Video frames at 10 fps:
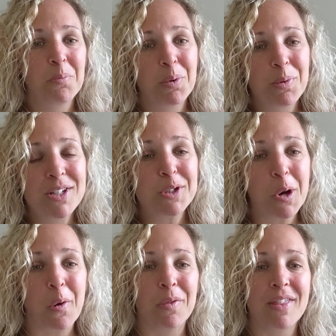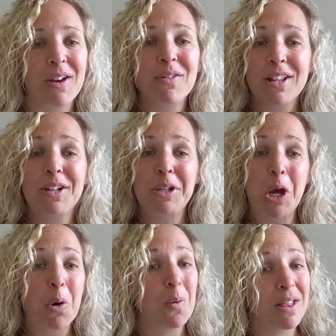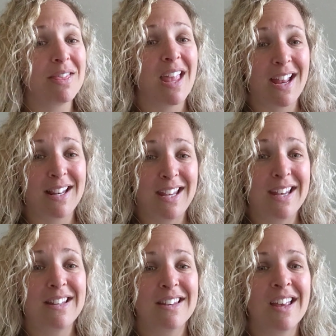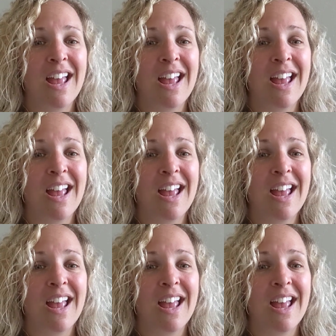but we don't. They really know what they need.